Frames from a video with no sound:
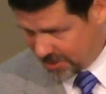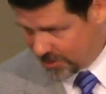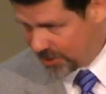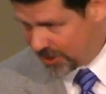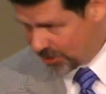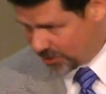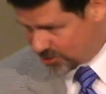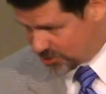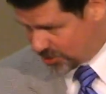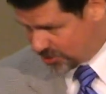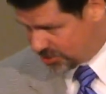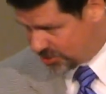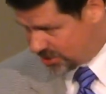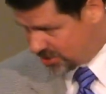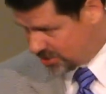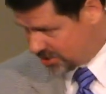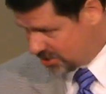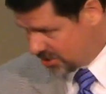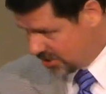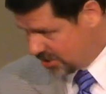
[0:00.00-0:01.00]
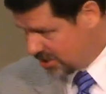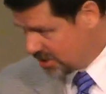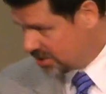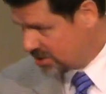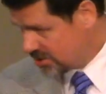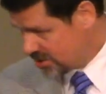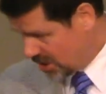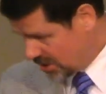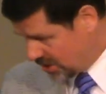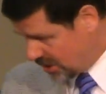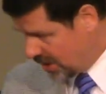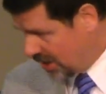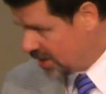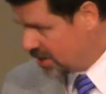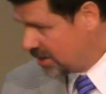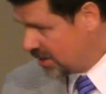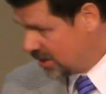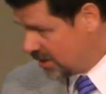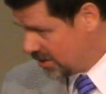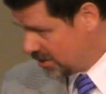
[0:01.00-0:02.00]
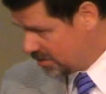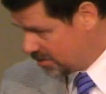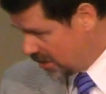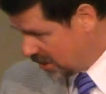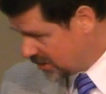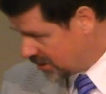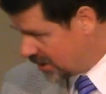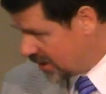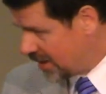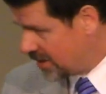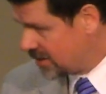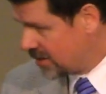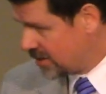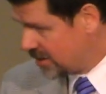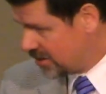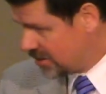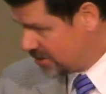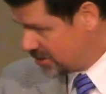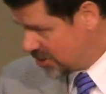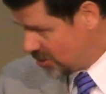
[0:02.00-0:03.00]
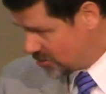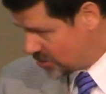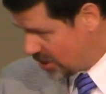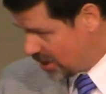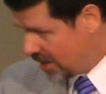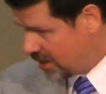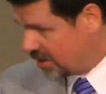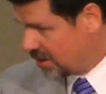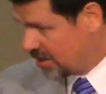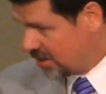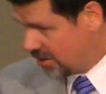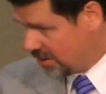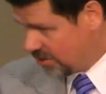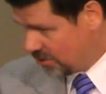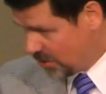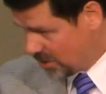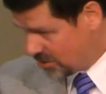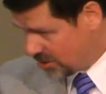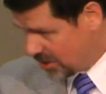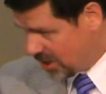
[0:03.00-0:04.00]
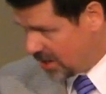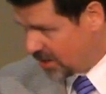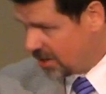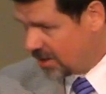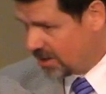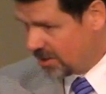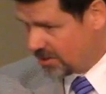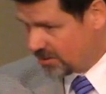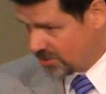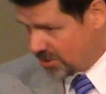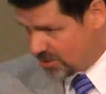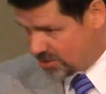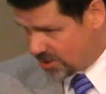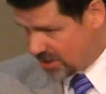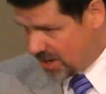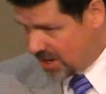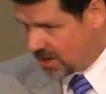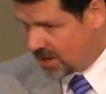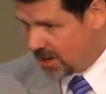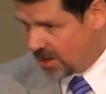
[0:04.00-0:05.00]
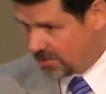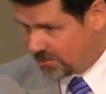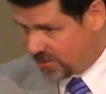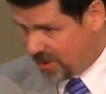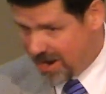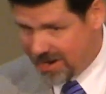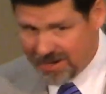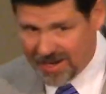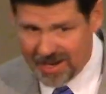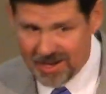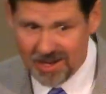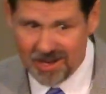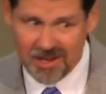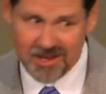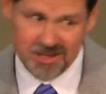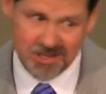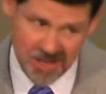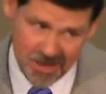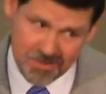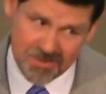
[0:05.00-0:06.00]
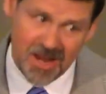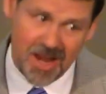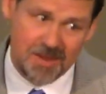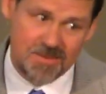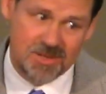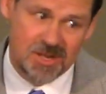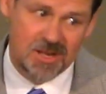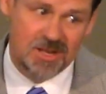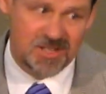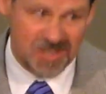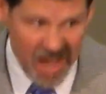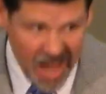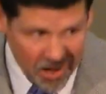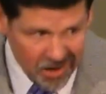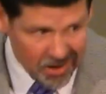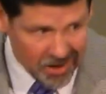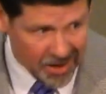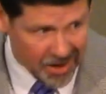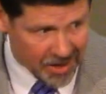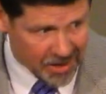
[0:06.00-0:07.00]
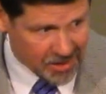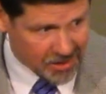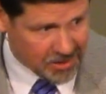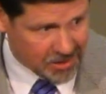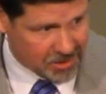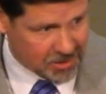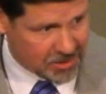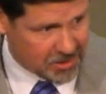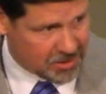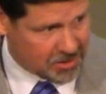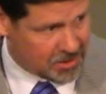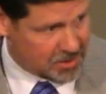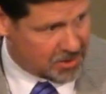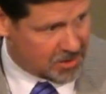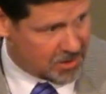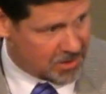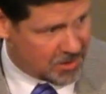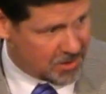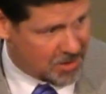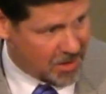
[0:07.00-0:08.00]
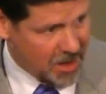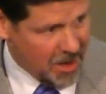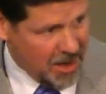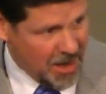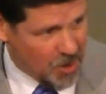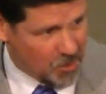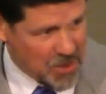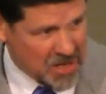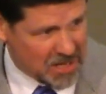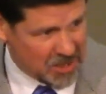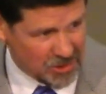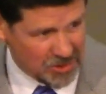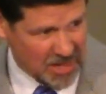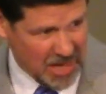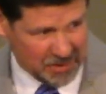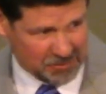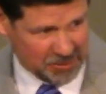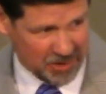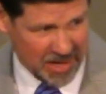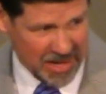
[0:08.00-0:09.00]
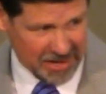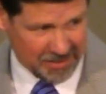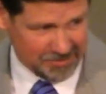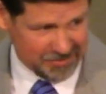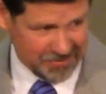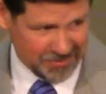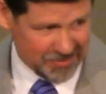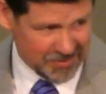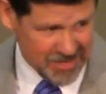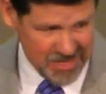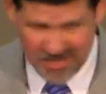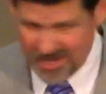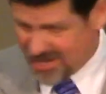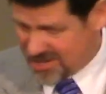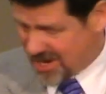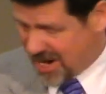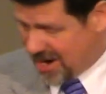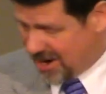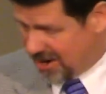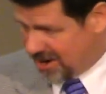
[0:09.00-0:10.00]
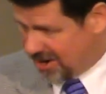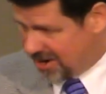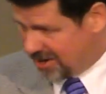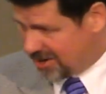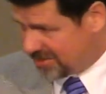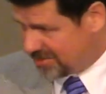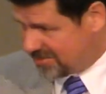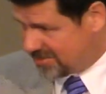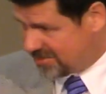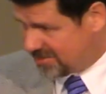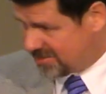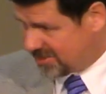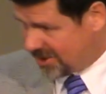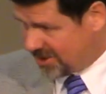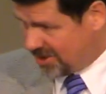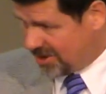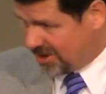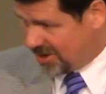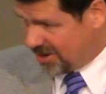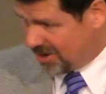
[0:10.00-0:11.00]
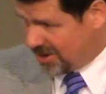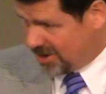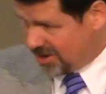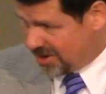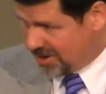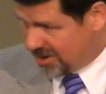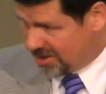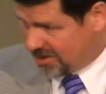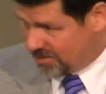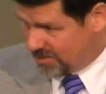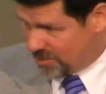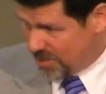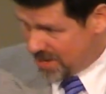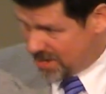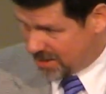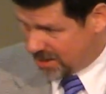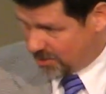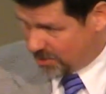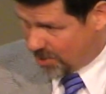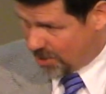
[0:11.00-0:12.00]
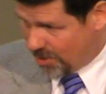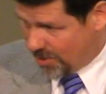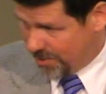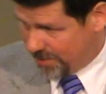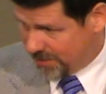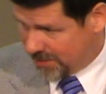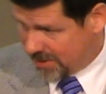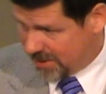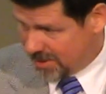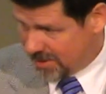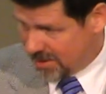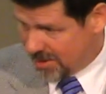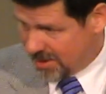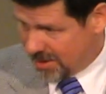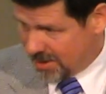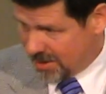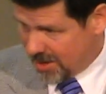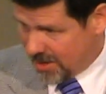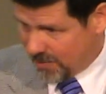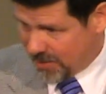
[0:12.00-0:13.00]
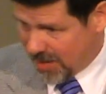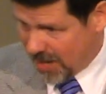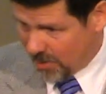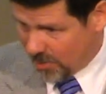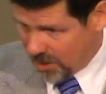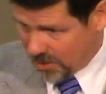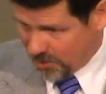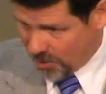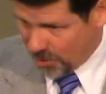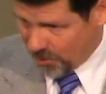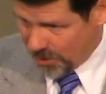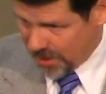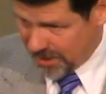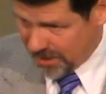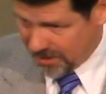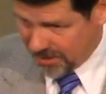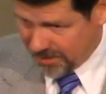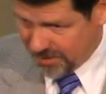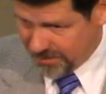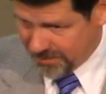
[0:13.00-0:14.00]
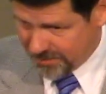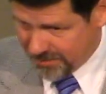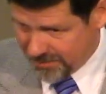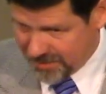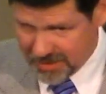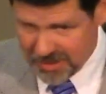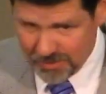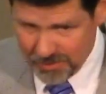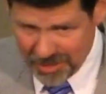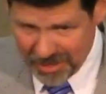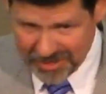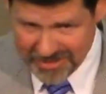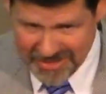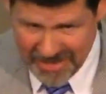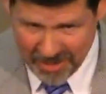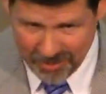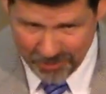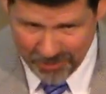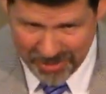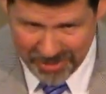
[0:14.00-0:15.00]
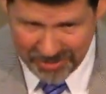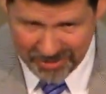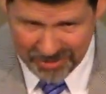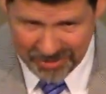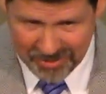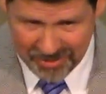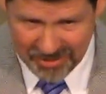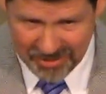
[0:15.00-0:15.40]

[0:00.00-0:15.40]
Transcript: We go to church Sunday night, Monday night, Tuesday night, Wednesday night, Thursday night, Friday night, and sometimes Saturday night. And we can do that for this is our third week in a row, and we got one more week, and then we got a down week.